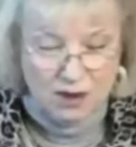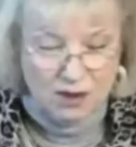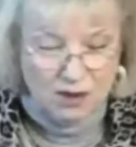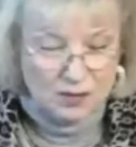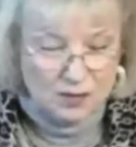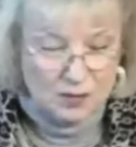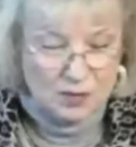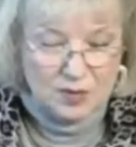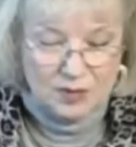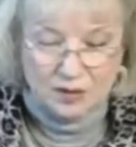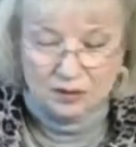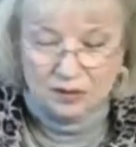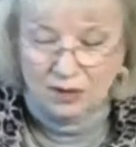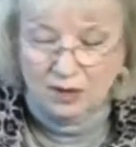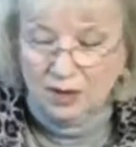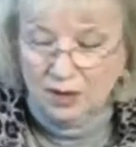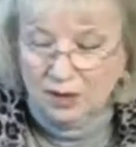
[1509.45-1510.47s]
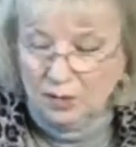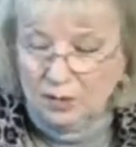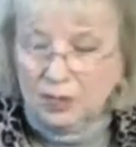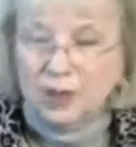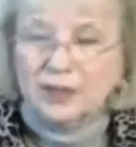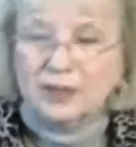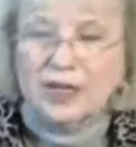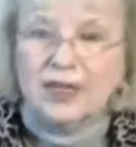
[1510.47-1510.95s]
on
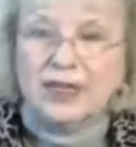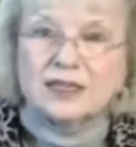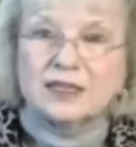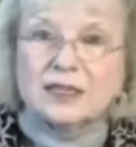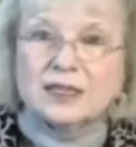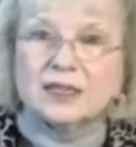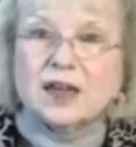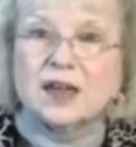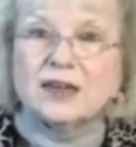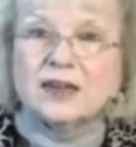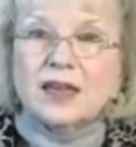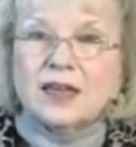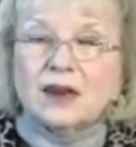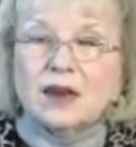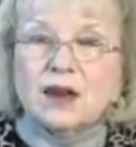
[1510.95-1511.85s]
spiritbroadcasting.net.